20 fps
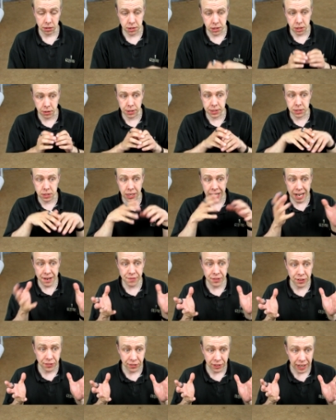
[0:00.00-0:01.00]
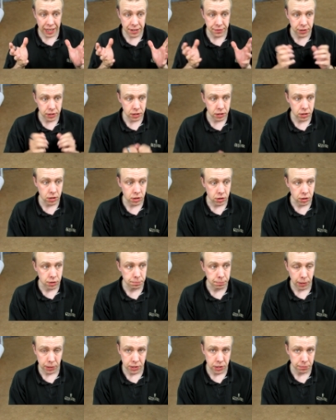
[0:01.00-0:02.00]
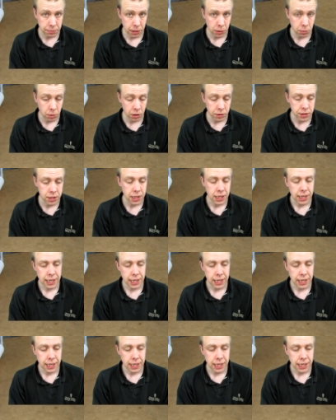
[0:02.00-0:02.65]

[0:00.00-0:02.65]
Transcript: So it's got every flavour that you could possibly want